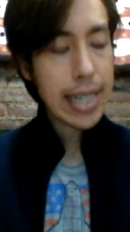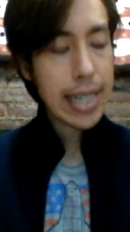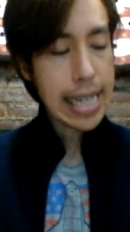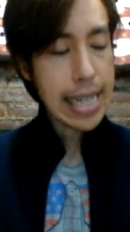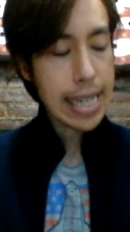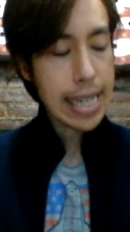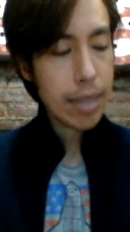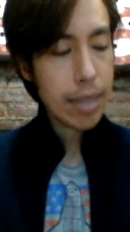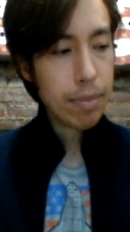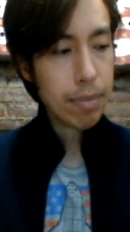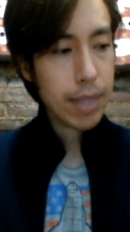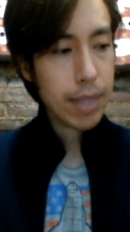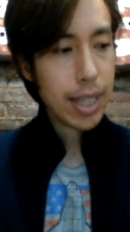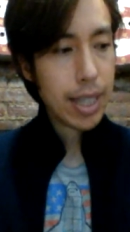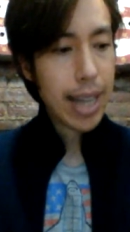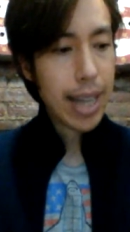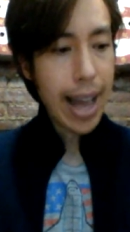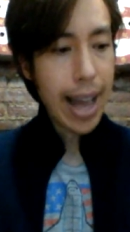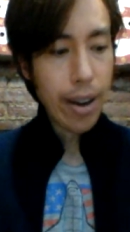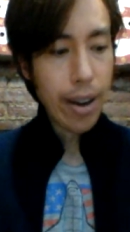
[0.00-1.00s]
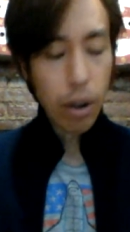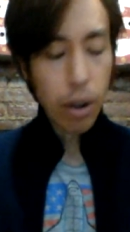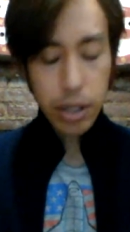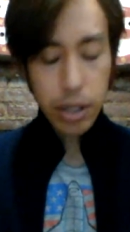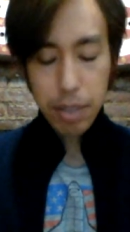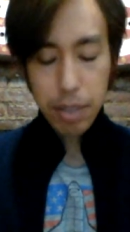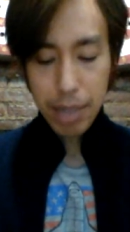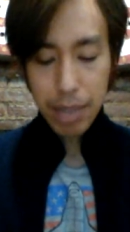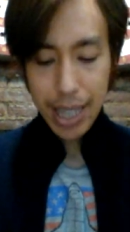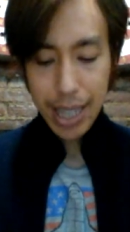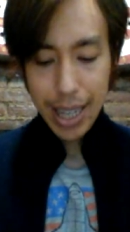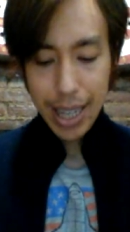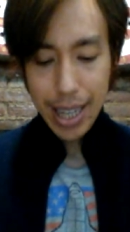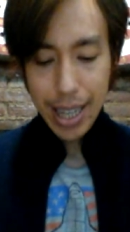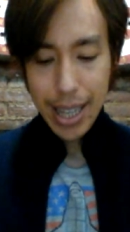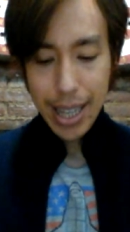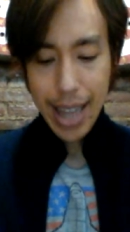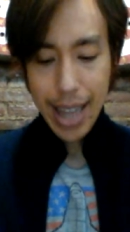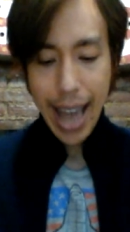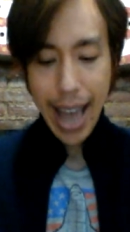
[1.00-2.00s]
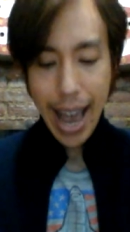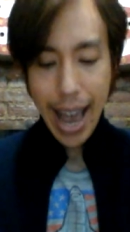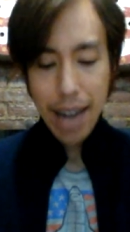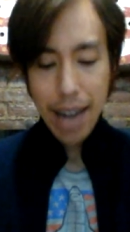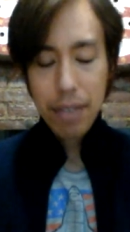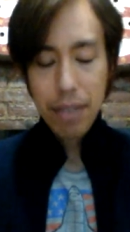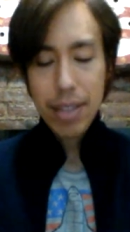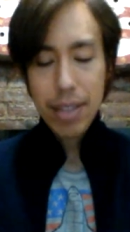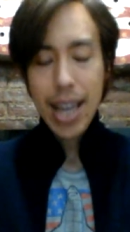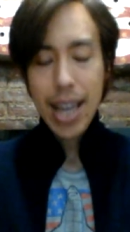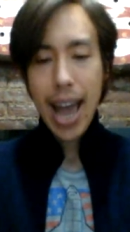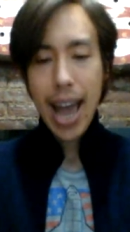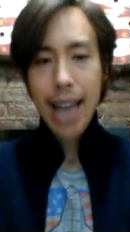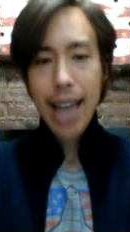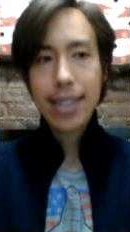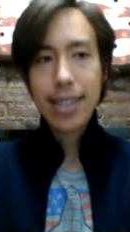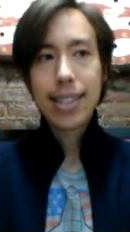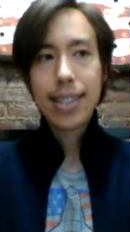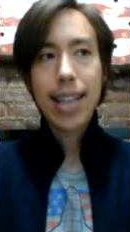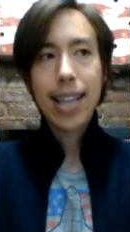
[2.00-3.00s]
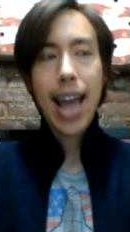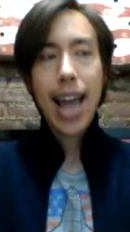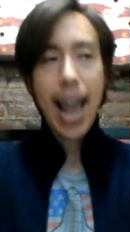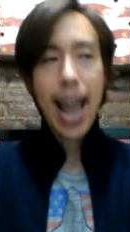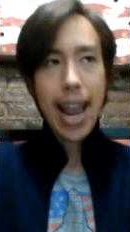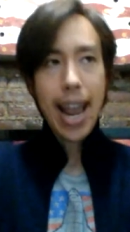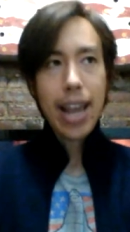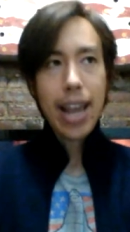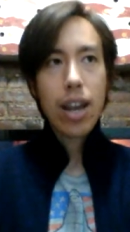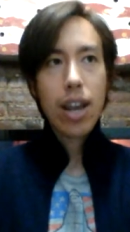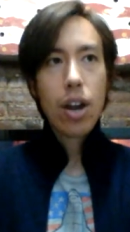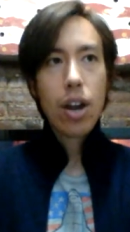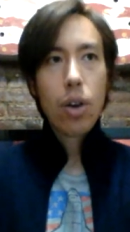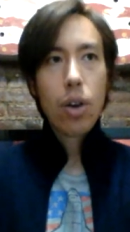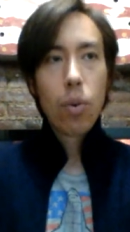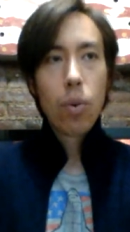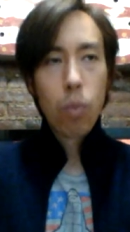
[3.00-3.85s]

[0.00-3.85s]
And ultimately, the head of the SA